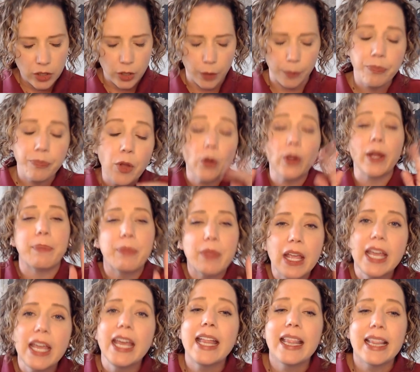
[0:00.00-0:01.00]
So, okay,
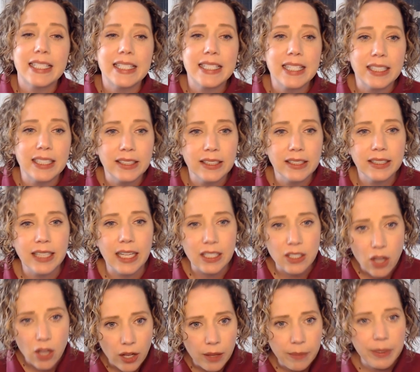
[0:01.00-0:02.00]
that's all
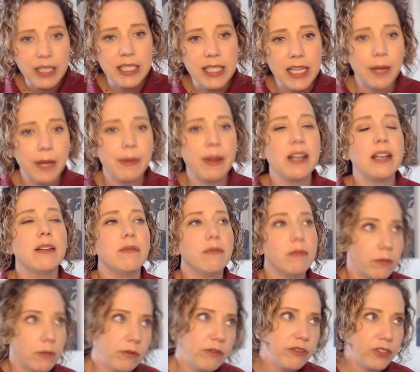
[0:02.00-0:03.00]
I'm going to say about it
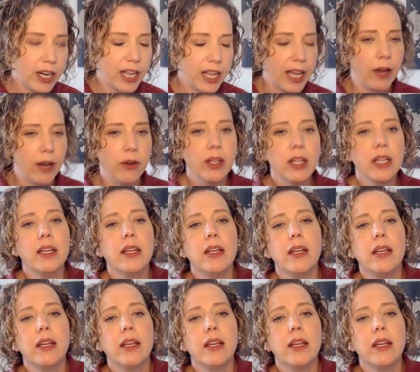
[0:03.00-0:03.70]
for now.